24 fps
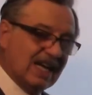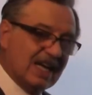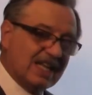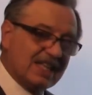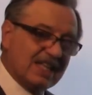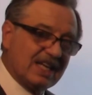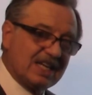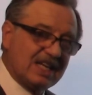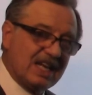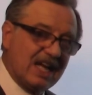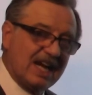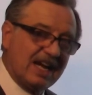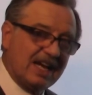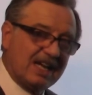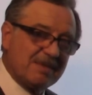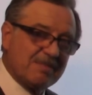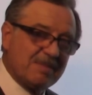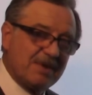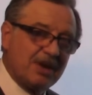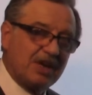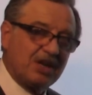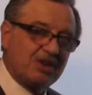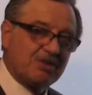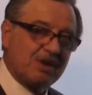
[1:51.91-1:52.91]
the
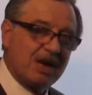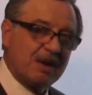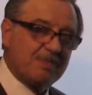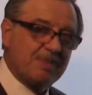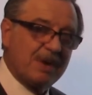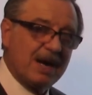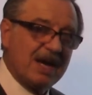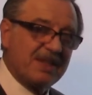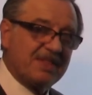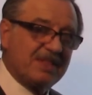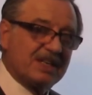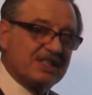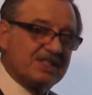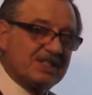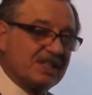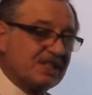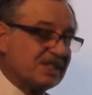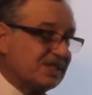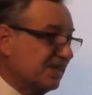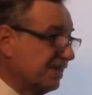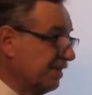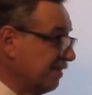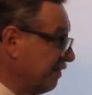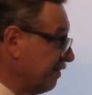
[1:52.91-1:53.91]
documentary
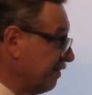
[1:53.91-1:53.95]
hypothesis.